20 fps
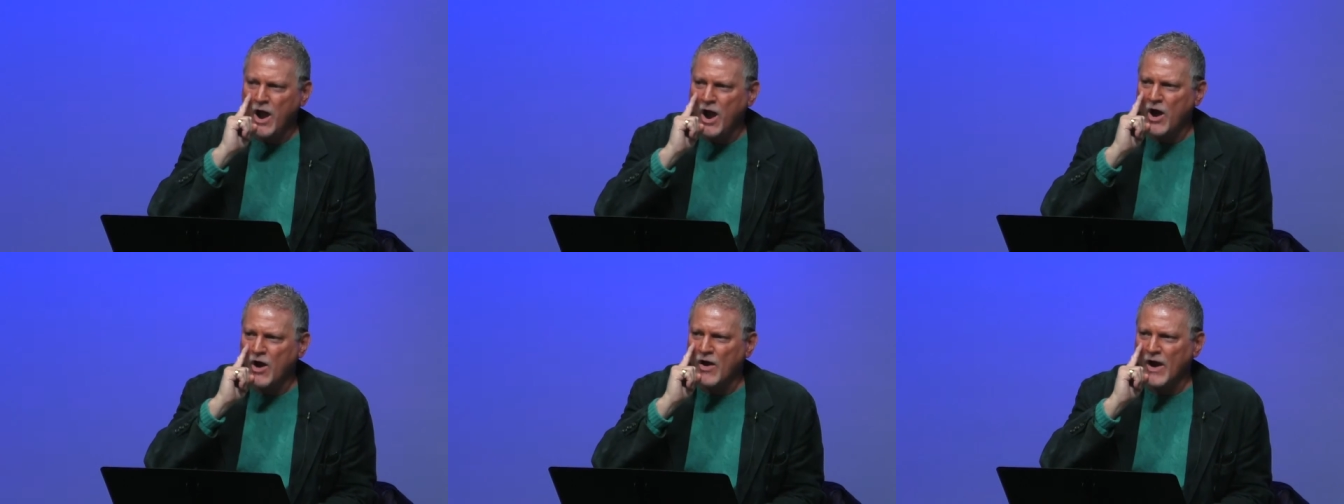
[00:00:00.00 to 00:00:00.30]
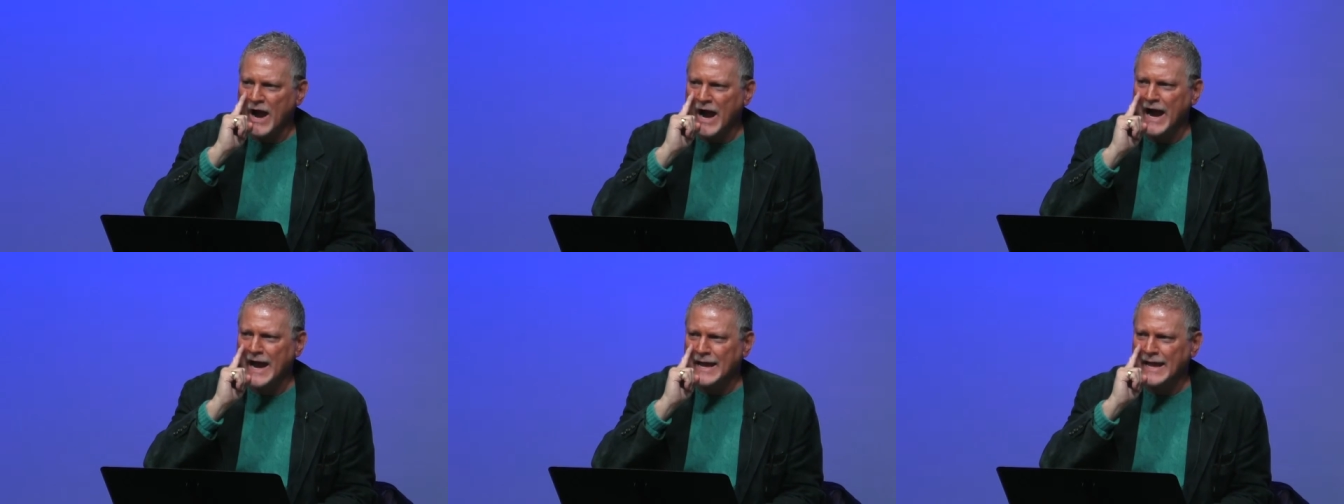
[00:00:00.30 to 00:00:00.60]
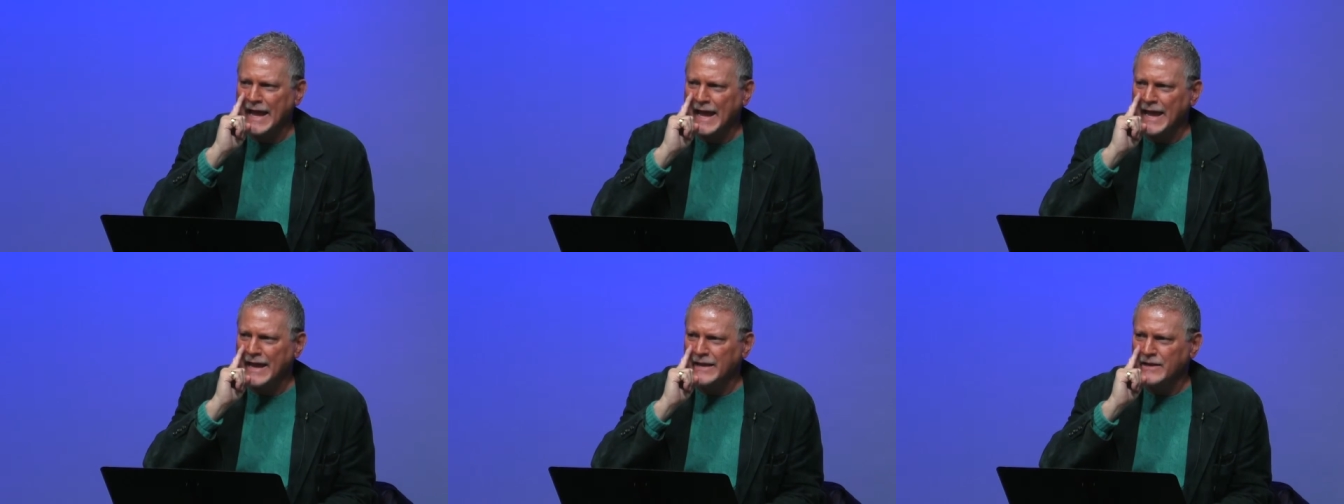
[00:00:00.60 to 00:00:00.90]
our eye
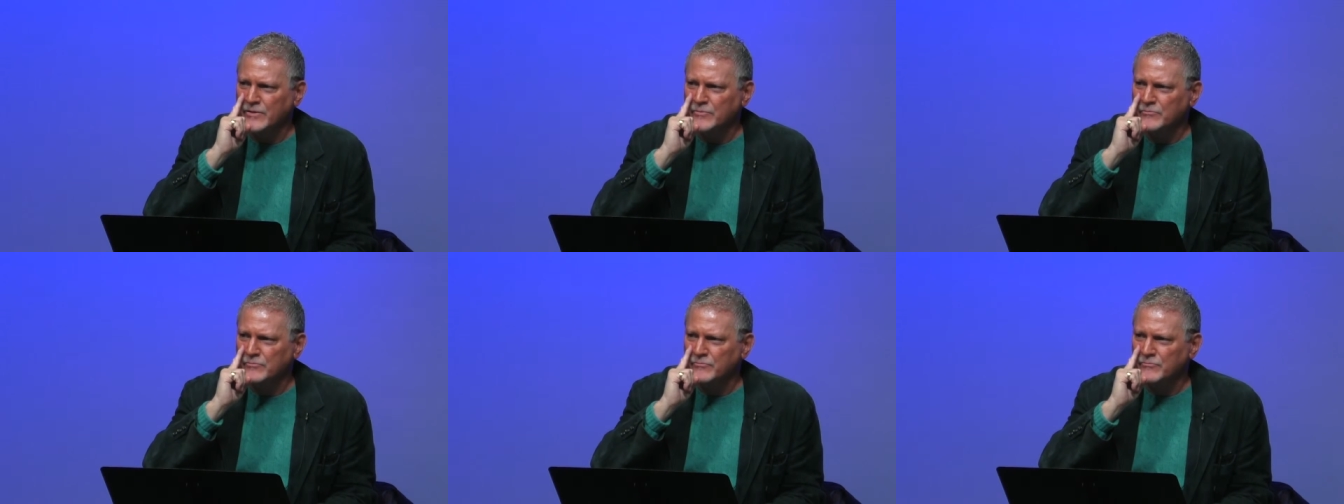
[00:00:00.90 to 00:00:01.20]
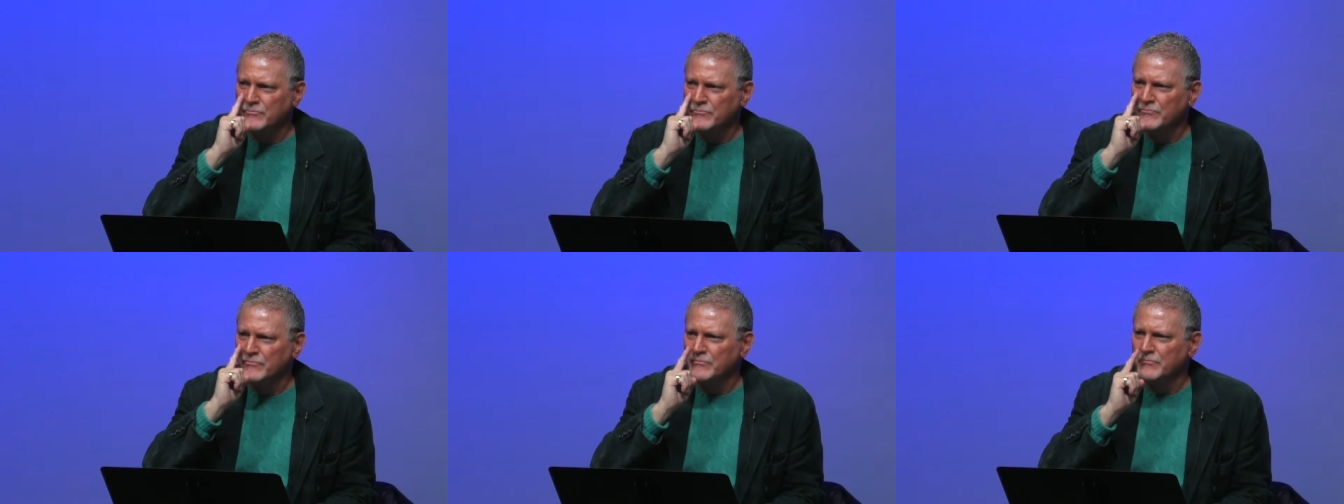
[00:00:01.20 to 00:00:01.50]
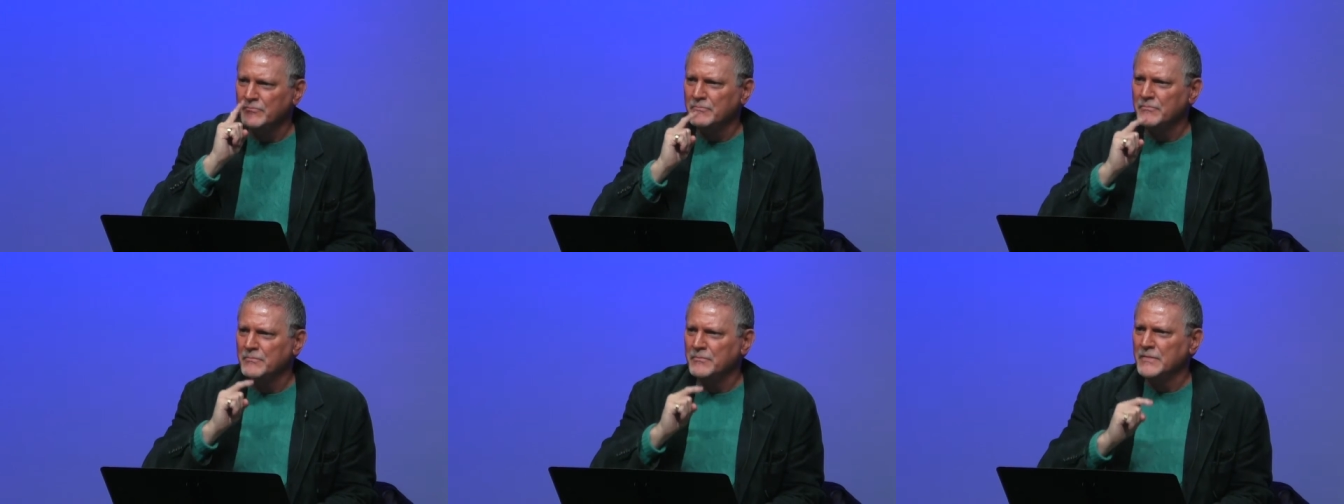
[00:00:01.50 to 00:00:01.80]
gate.
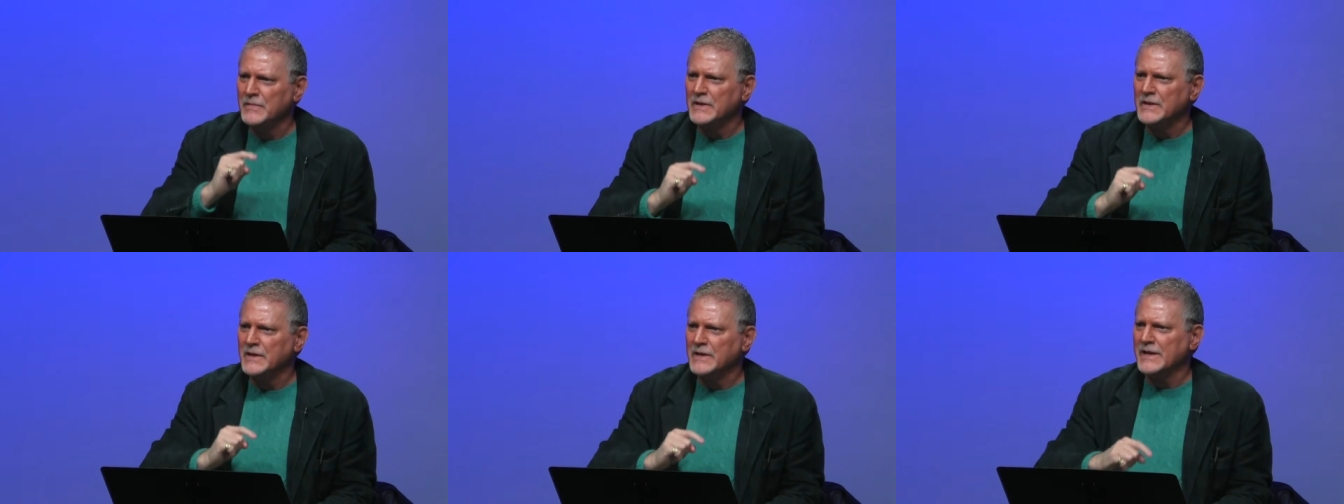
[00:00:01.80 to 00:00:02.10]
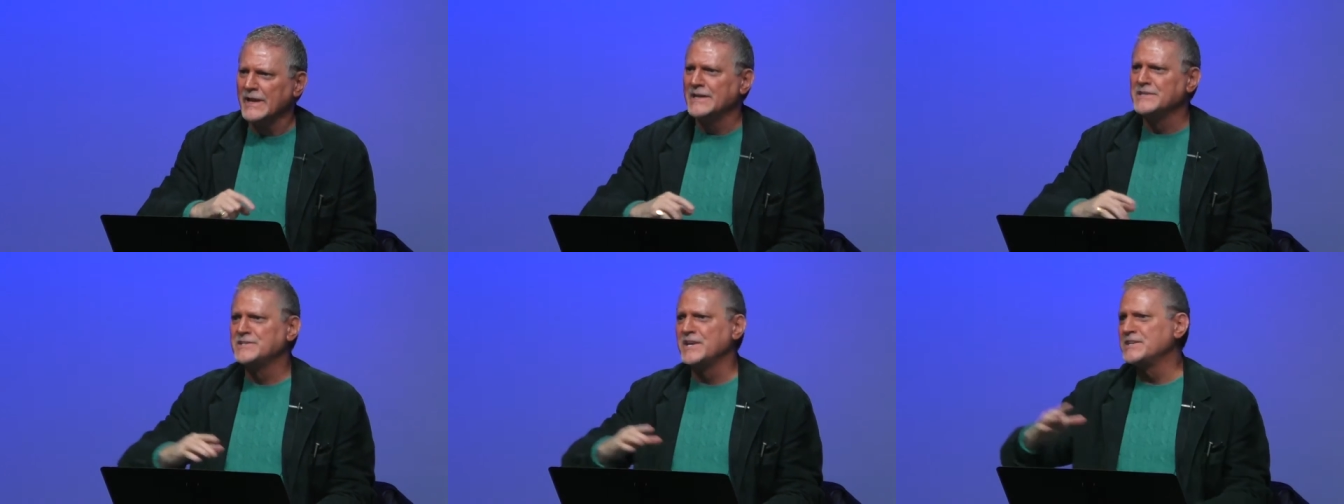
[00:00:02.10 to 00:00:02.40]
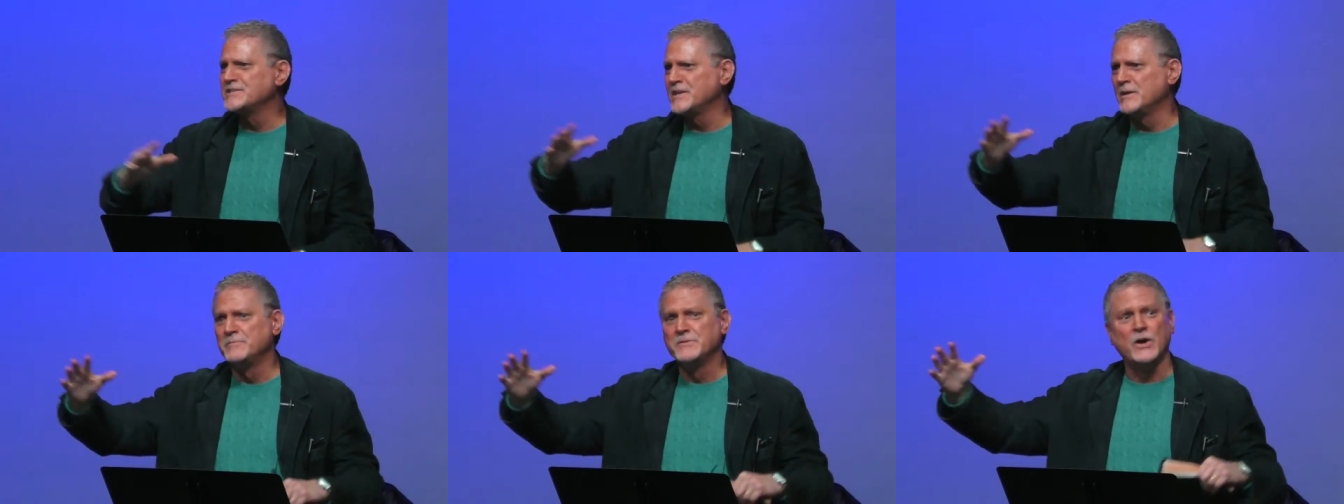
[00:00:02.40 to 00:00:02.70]
Can I
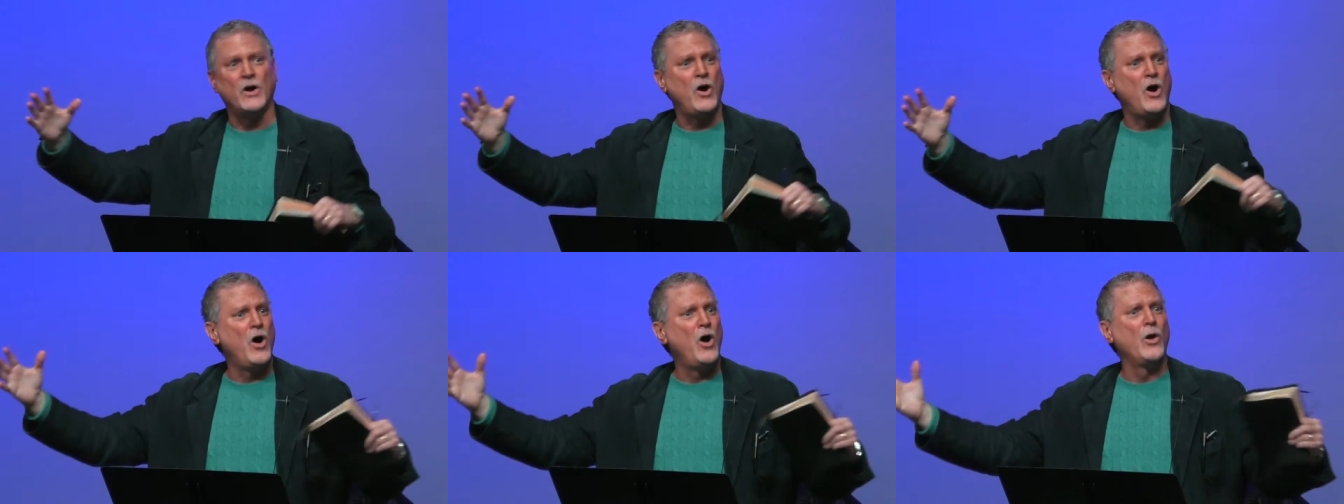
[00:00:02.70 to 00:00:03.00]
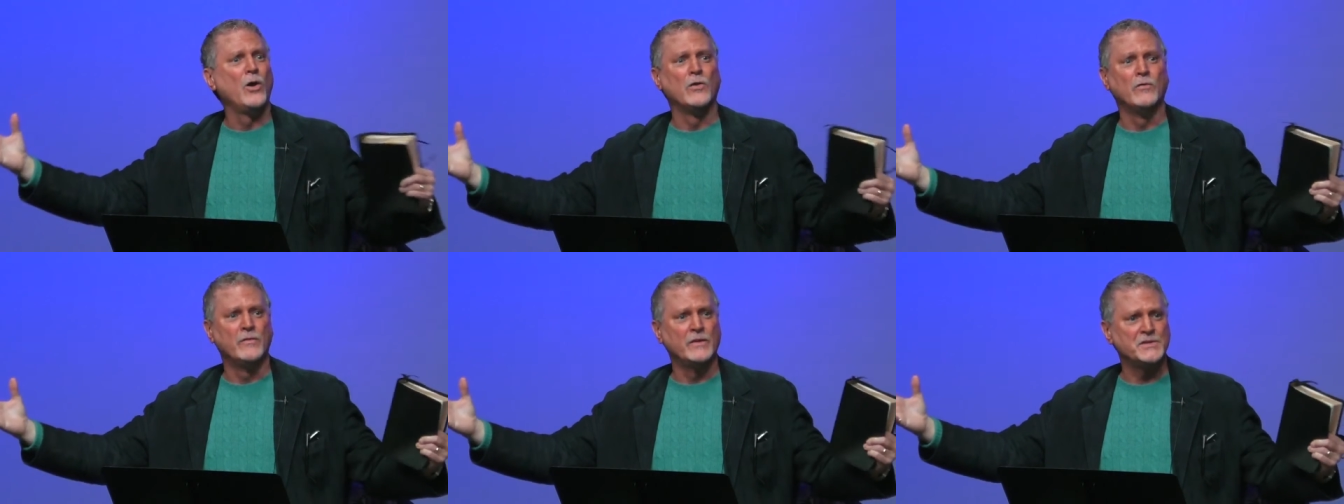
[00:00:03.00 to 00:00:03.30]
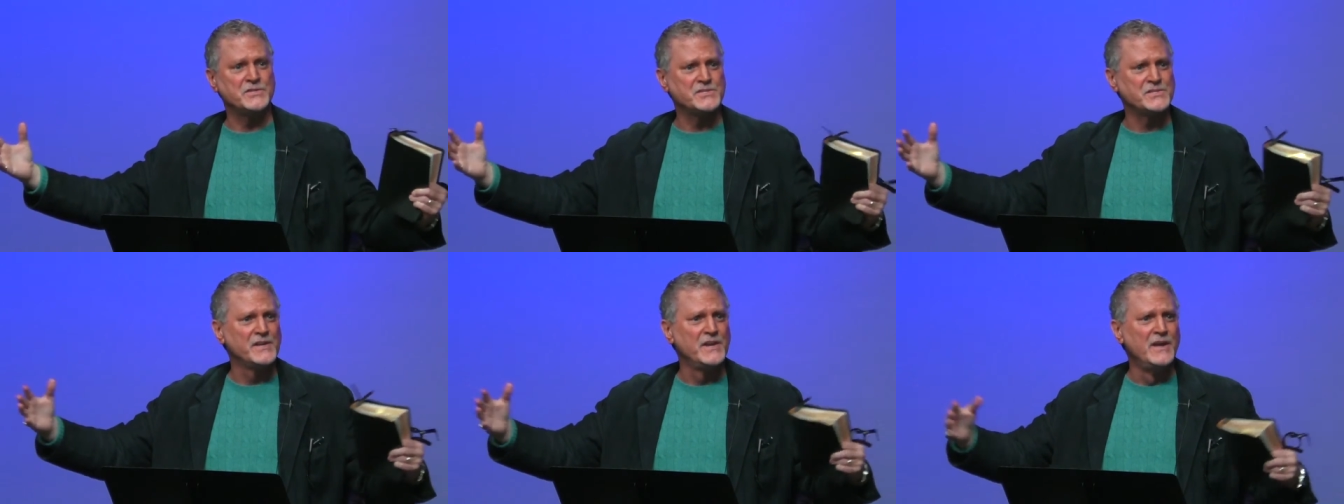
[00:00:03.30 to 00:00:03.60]
say something to all of
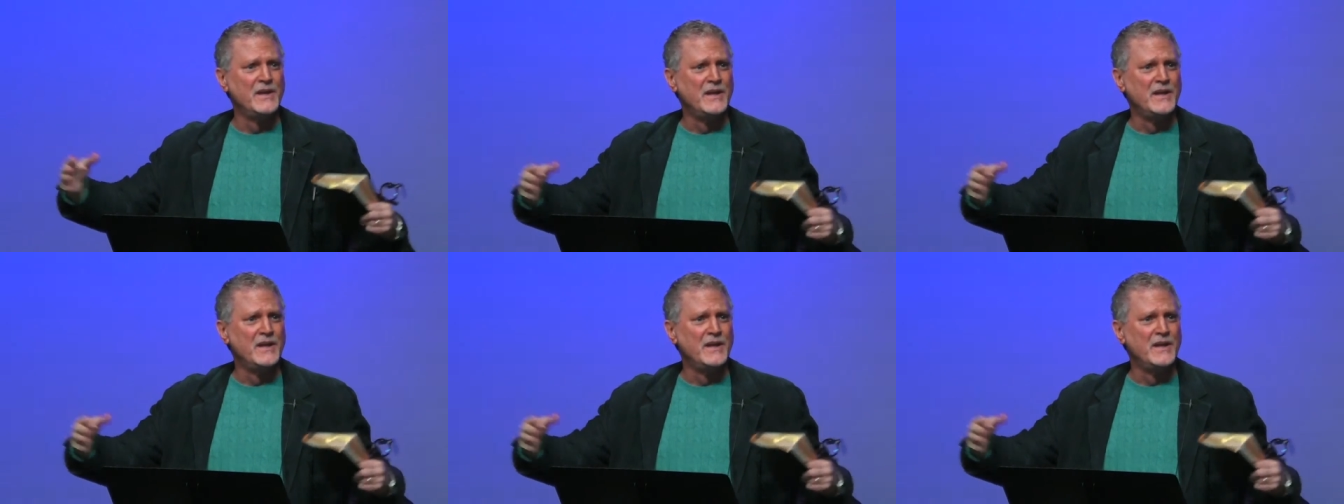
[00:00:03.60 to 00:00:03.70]
us?